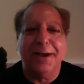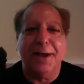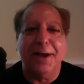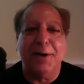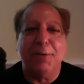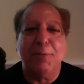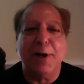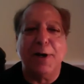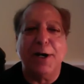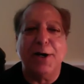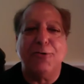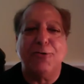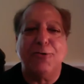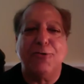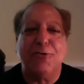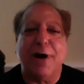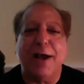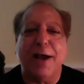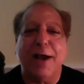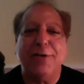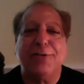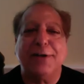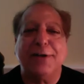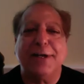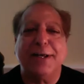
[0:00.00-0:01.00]
And when he
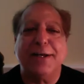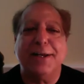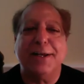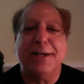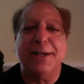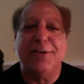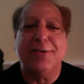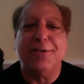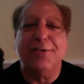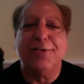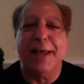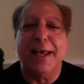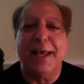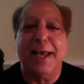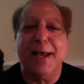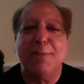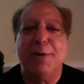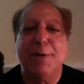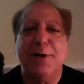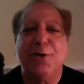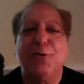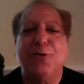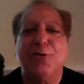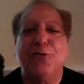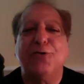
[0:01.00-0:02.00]
tries it, he's
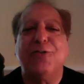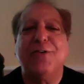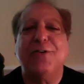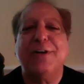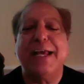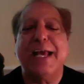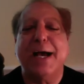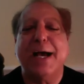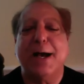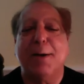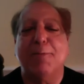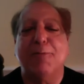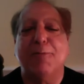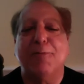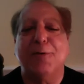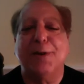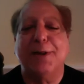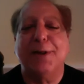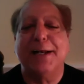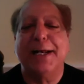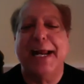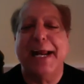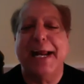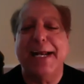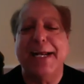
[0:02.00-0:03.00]
able to stay up for
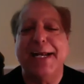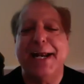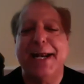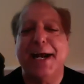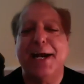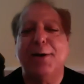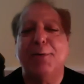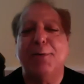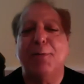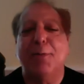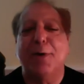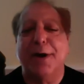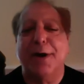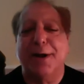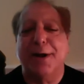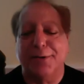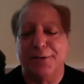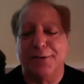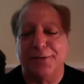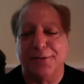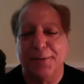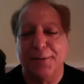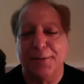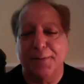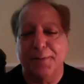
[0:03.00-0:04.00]
the late night
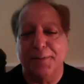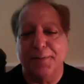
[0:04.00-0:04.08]
prayers.